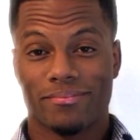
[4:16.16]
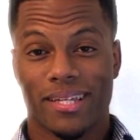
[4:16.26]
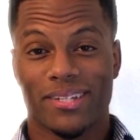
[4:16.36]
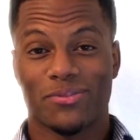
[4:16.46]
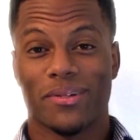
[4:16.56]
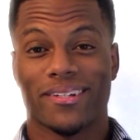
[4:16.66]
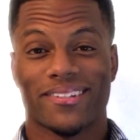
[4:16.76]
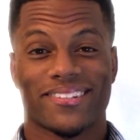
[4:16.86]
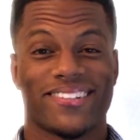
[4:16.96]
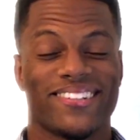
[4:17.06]
thanks, man.
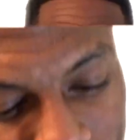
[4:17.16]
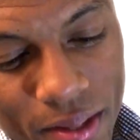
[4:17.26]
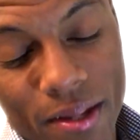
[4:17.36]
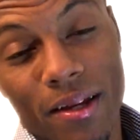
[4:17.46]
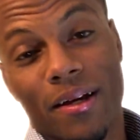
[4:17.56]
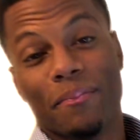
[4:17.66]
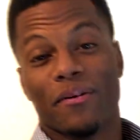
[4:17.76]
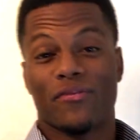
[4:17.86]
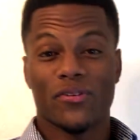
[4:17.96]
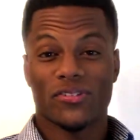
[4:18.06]
My
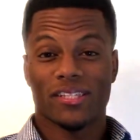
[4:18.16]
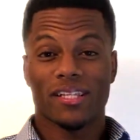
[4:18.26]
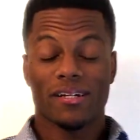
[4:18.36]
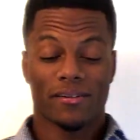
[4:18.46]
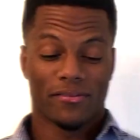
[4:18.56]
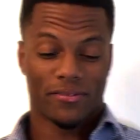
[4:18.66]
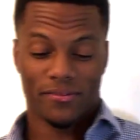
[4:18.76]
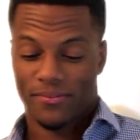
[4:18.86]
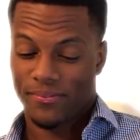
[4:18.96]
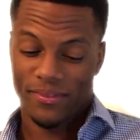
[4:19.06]
first love.
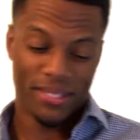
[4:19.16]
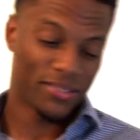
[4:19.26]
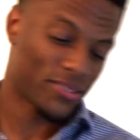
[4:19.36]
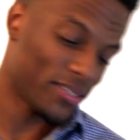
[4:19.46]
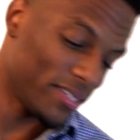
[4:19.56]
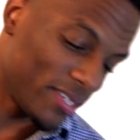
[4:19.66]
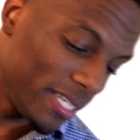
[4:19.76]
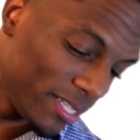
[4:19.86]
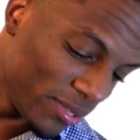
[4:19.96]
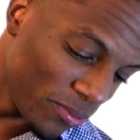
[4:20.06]
This is
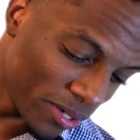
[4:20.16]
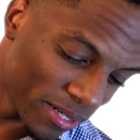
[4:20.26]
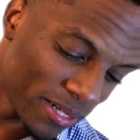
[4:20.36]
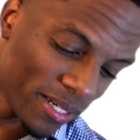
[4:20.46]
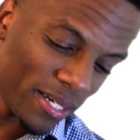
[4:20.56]
an easy one.